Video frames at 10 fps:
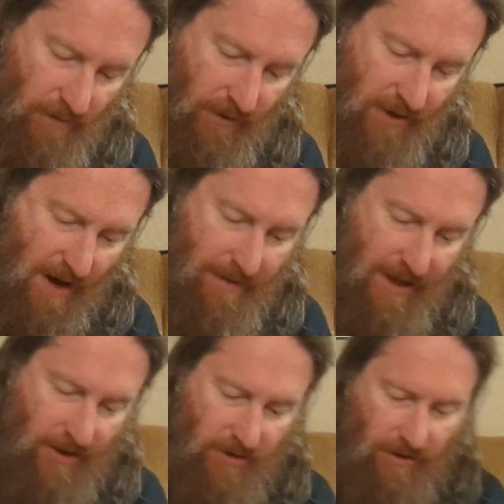for
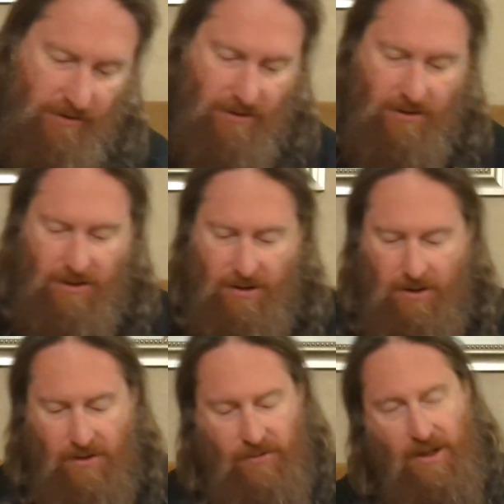domination.
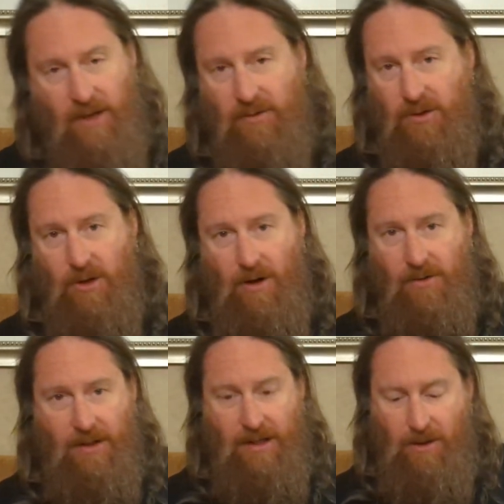So I guess the Char
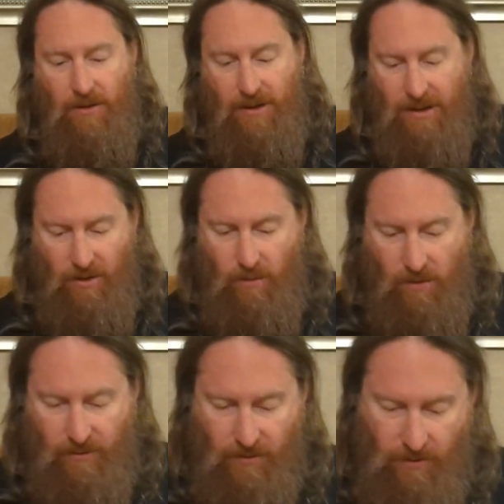is a guild in Guild
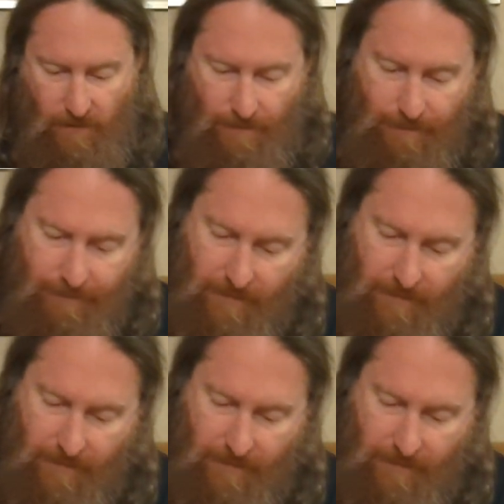Wars 2.